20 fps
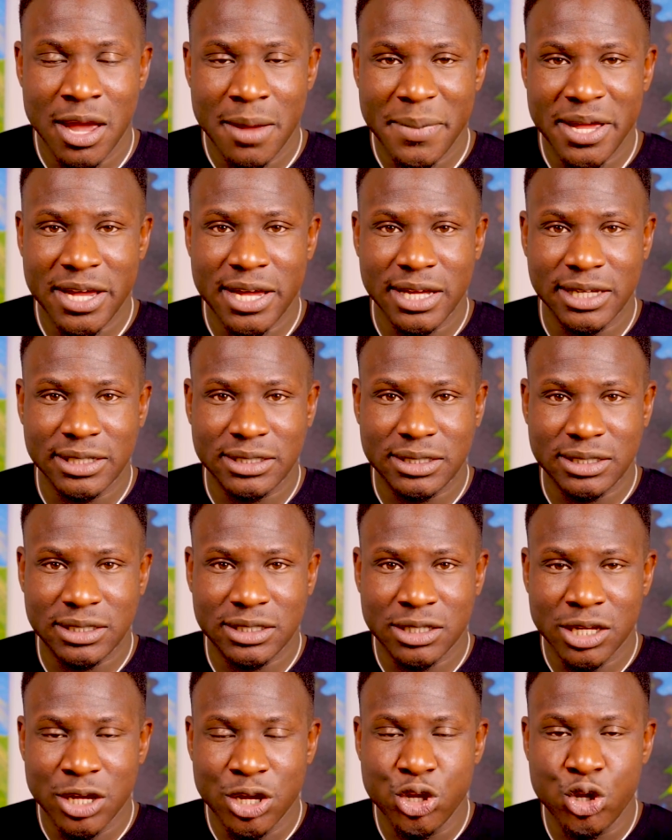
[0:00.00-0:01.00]

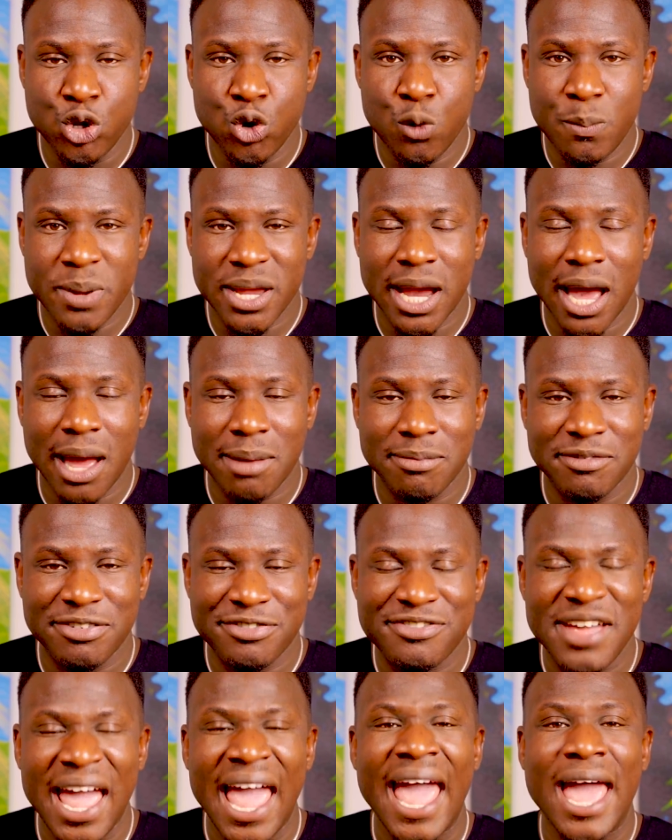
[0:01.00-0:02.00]
Because you become
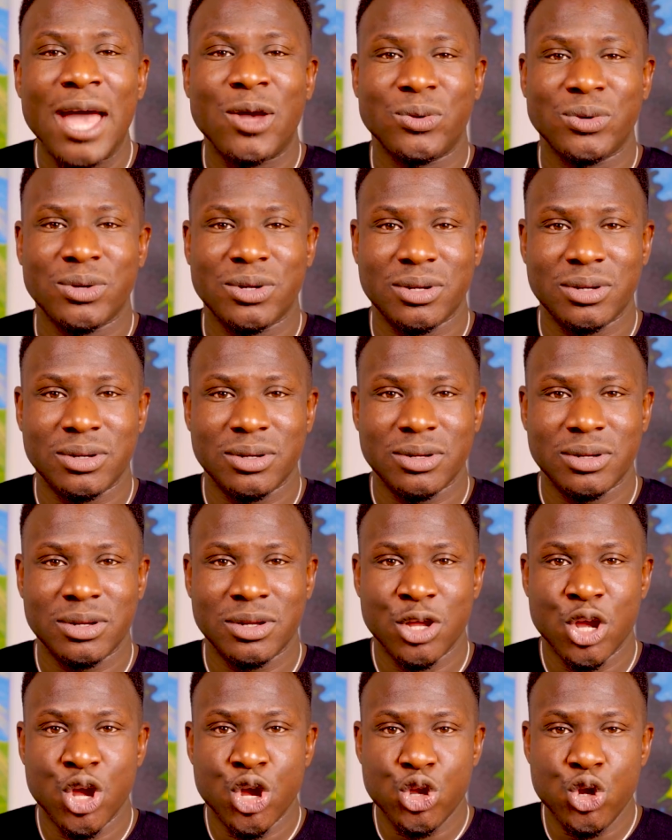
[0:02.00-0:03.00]
found,
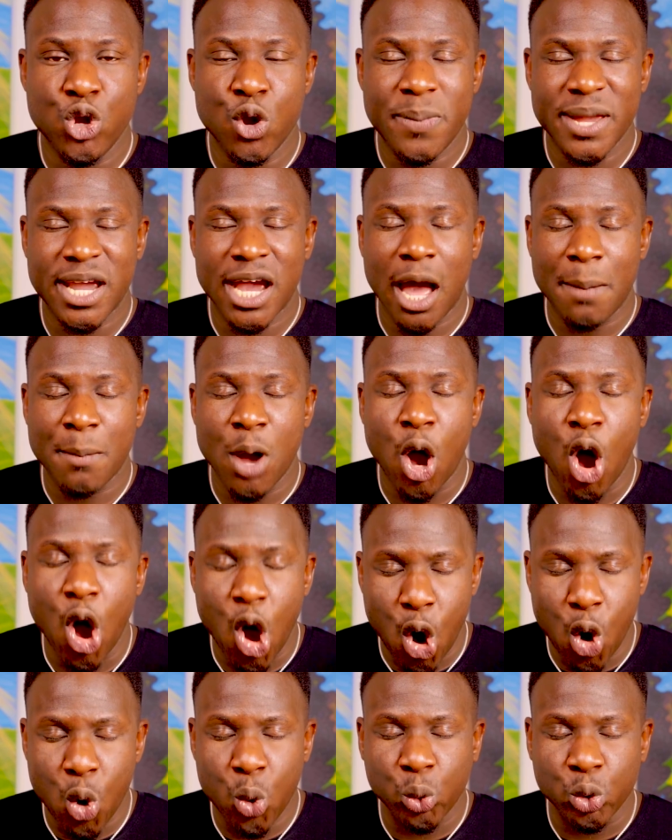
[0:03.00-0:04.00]
you become
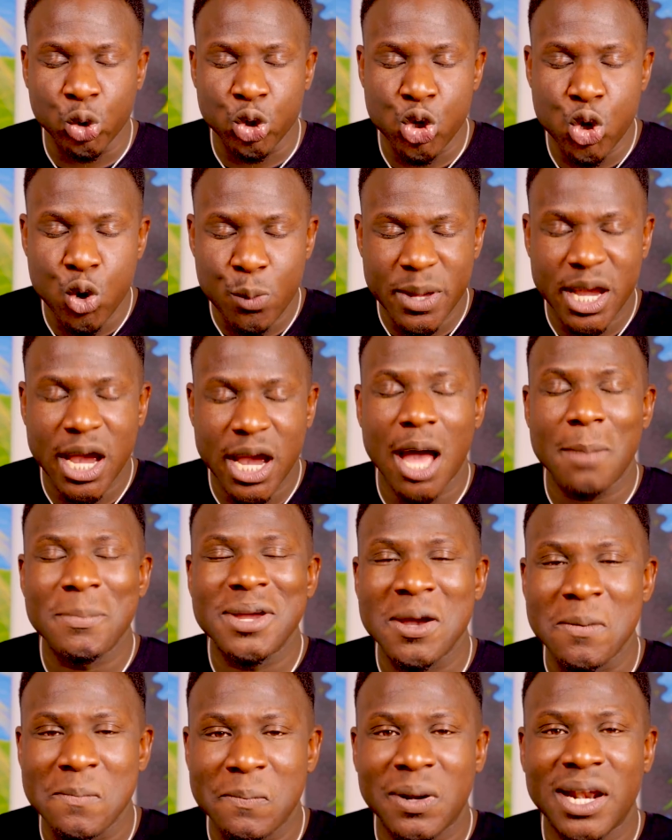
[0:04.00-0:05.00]
whole, you become
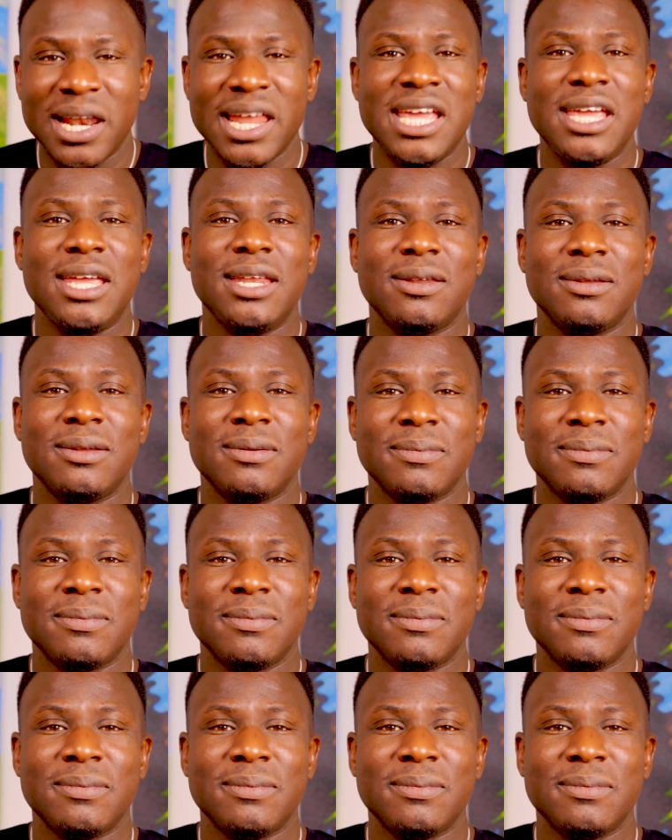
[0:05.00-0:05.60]
complete